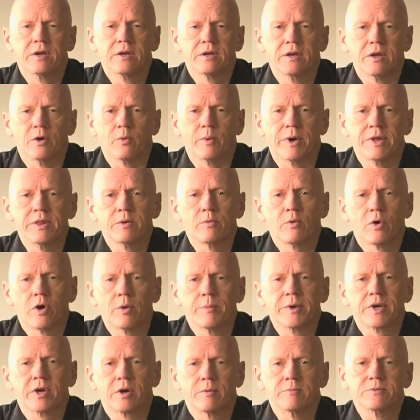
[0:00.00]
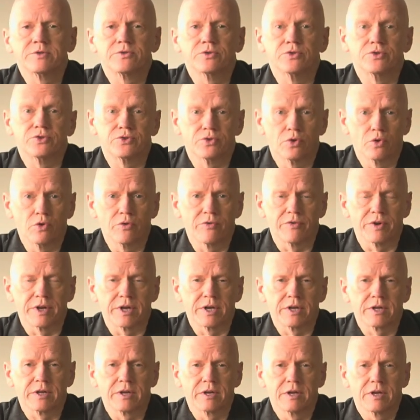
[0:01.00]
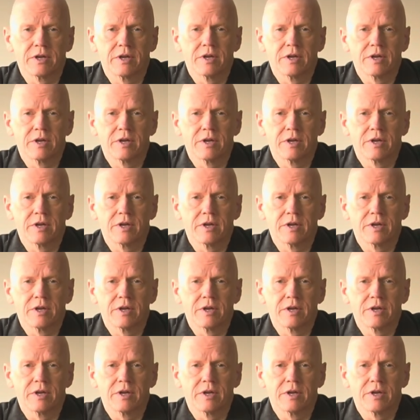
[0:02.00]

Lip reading: Now, when the water becomes eutrophic,